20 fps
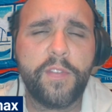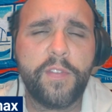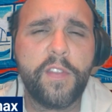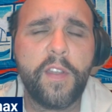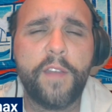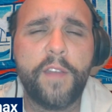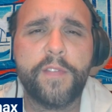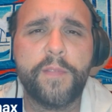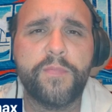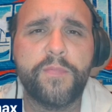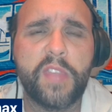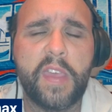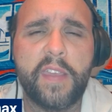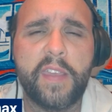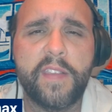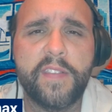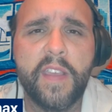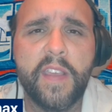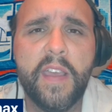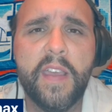We still have some
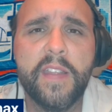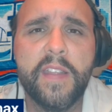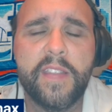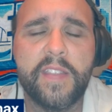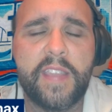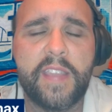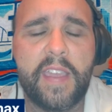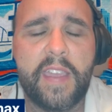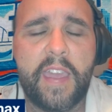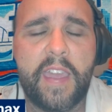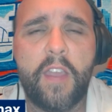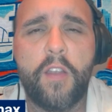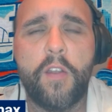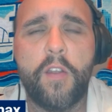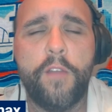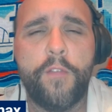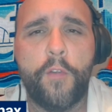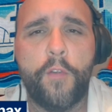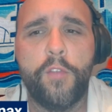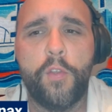things to take care
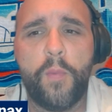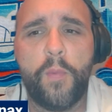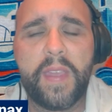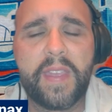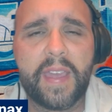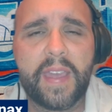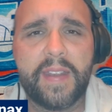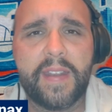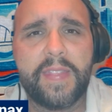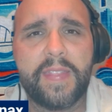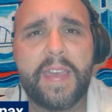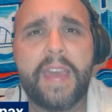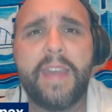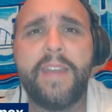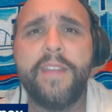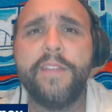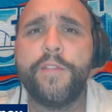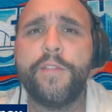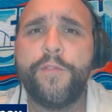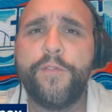of over the weekend, and
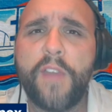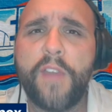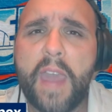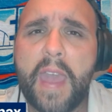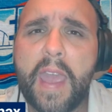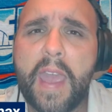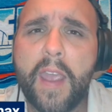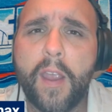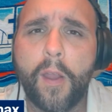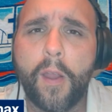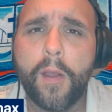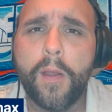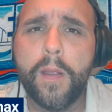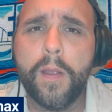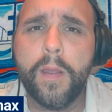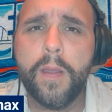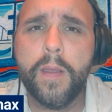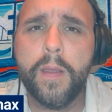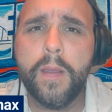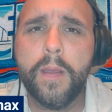that is fair,
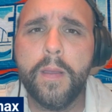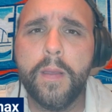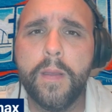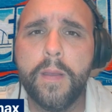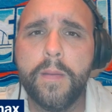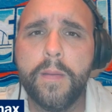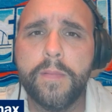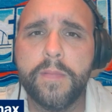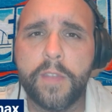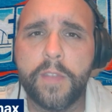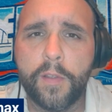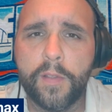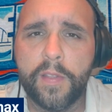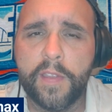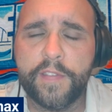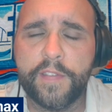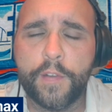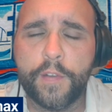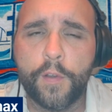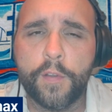dear
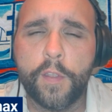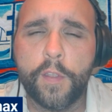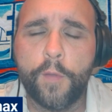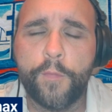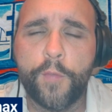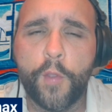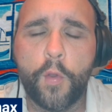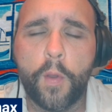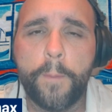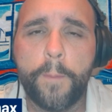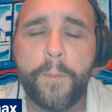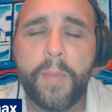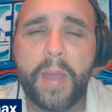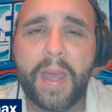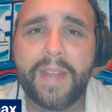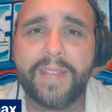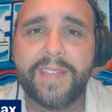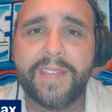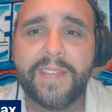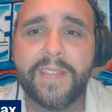listener, dear viewer.
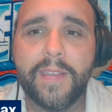But